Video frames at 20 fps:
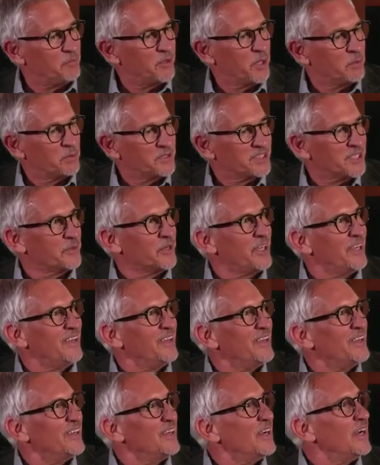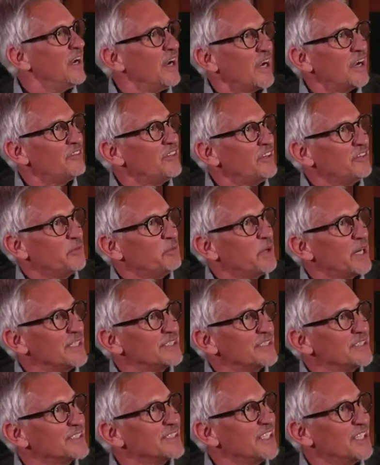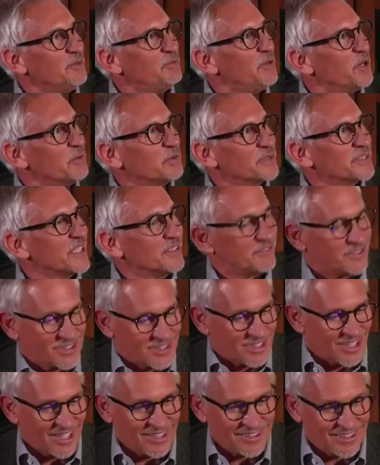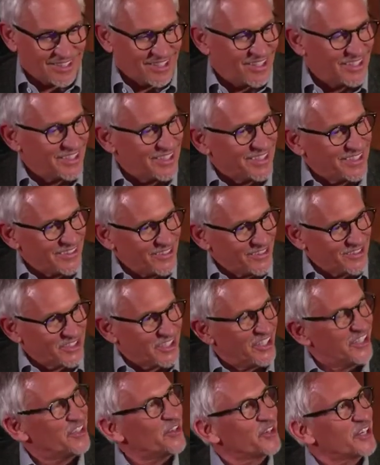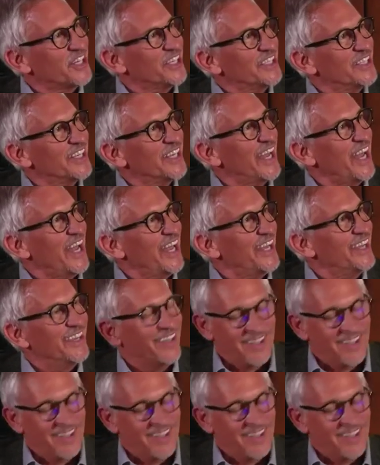you up as I went, I've never practiced keep you up as I kind of try and knock it in the net.